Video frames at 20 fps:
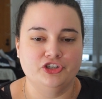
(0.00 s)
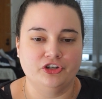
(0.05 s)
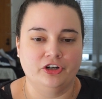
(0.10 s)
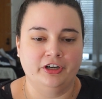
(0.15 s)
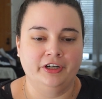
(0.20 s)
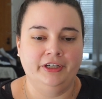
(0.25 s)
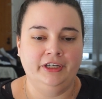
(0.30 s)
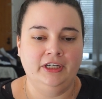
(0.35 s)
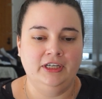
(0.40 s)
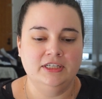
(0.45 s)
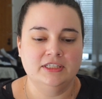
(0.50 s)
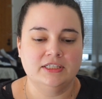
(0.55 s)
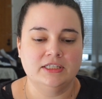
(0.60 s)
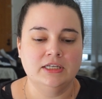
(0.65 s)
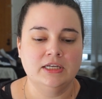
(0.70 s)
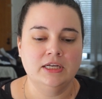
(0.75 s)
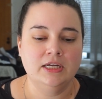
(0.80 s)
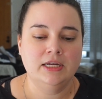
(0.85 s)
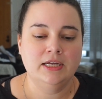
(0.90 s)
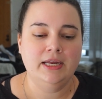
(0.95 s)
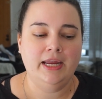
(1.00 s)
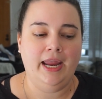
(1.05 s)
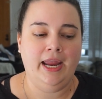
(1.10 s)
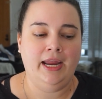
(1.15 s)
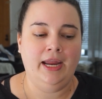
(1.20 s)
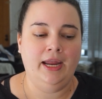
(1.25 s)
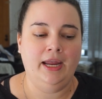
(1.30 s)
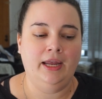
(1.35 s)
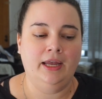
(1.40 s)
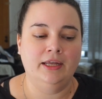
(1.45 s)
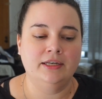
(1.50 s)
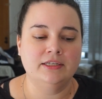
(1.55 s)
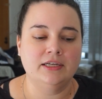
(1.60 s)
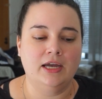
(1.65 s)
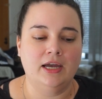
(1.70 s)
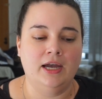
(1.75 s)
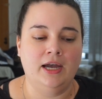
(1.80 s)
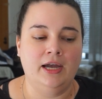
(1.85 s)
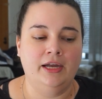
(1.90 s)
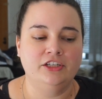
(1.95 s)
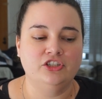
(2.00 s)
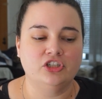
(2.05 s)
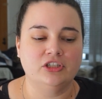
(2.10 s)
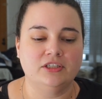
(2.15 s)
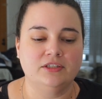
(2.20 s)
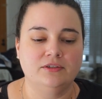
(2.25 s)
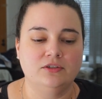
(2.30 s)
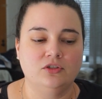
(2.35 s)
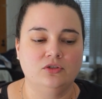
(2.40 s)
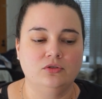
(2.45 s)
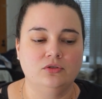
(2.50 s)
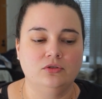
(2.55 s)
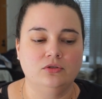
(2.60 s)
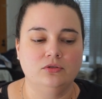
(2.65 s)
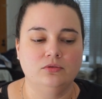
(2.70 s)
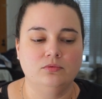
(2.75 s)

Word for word: journeys. And I just,